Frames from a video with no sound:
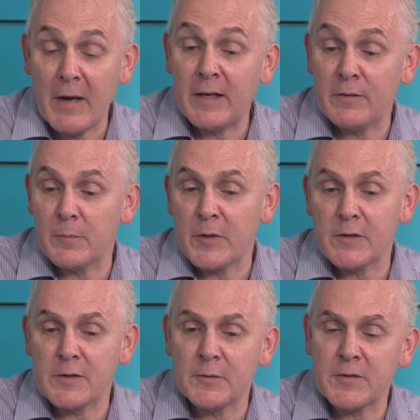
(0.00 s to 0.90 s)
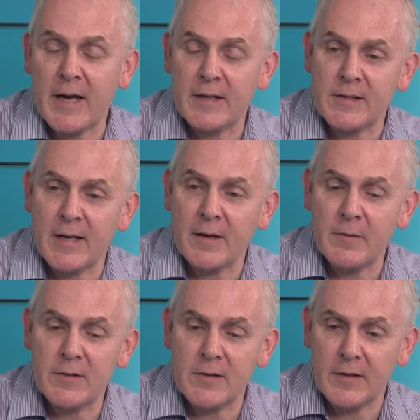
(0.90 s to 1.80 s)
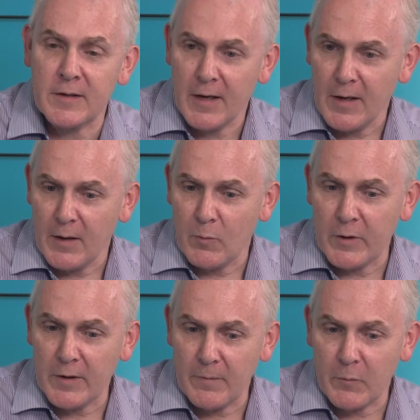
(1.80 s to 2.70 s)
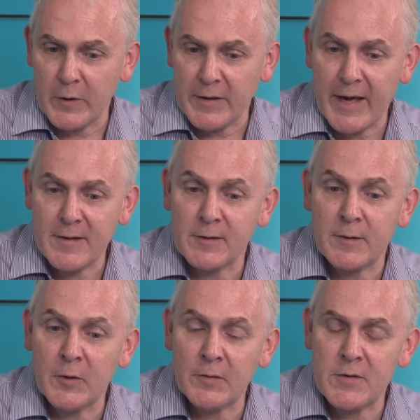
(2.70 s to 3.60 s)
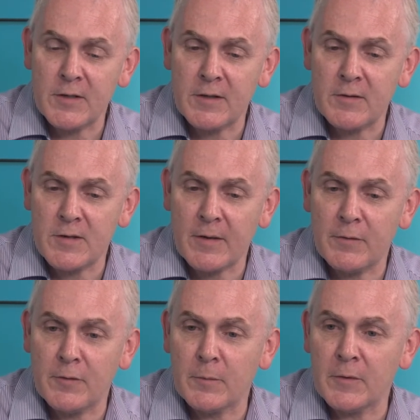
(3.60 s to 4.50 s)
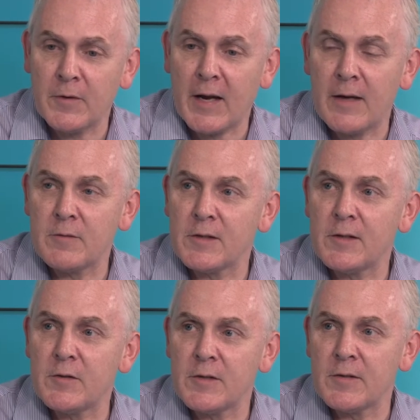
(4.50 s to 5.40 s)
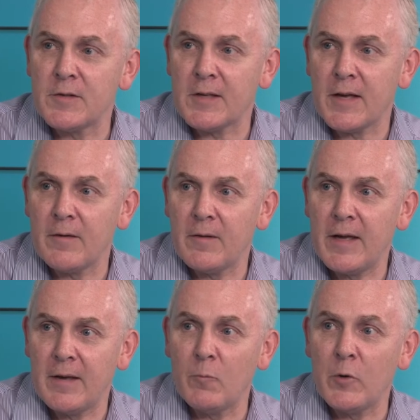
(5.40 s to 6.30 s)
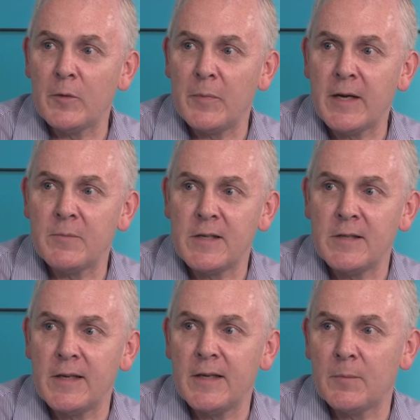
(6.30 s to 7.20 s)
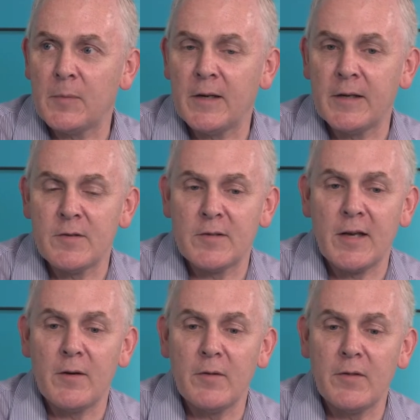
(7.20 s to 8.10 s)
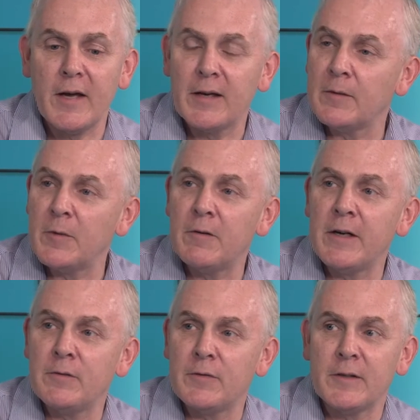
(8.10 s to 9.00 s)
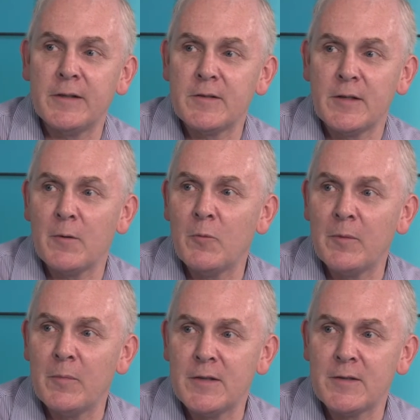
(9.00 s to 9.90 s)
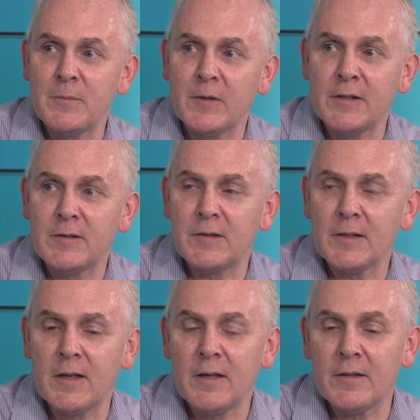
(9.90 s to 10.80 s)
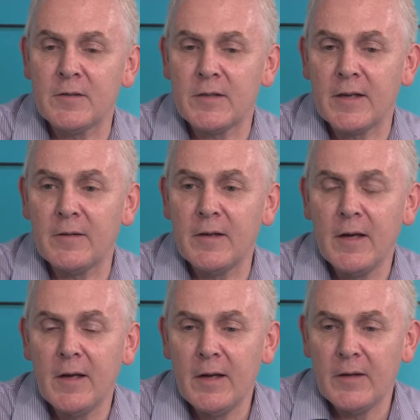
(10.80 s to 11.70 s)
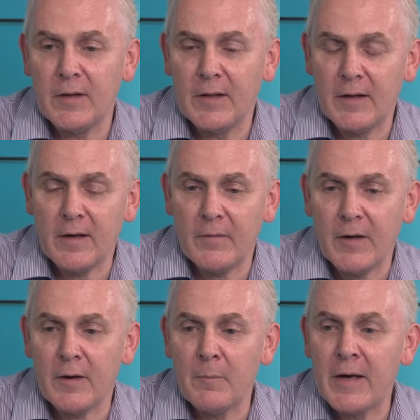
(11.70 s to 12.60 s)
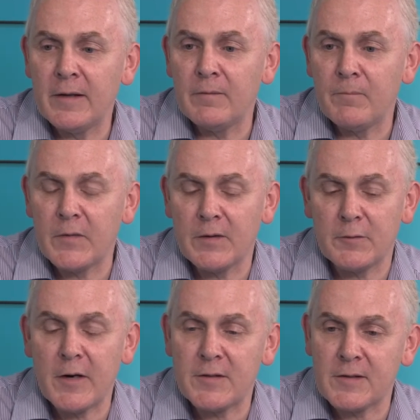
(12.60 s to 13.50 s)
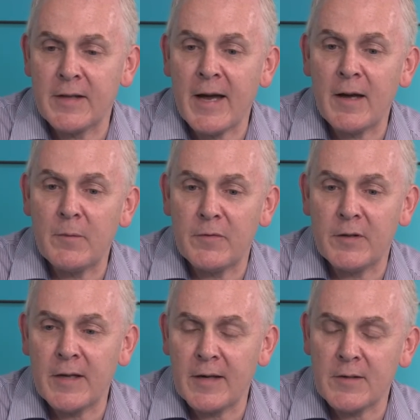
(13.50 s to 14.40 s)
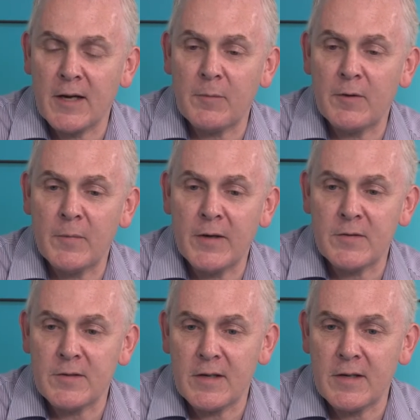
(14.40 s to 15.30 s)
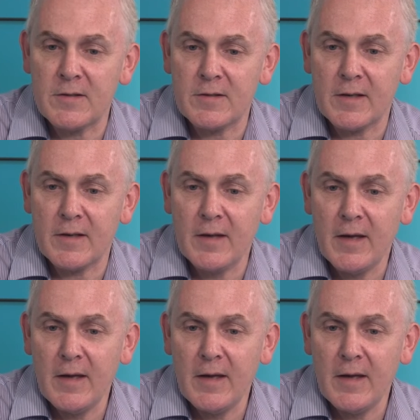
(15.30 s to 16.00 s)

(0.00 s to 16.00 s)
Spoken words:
mainly for personal tax now, is that we're getting them onto some form of cloud solution, so it will be MTD compliant. So they're going to be ready for it. So it won't be a surprise to the client. So our main thrust now for the next couple of months is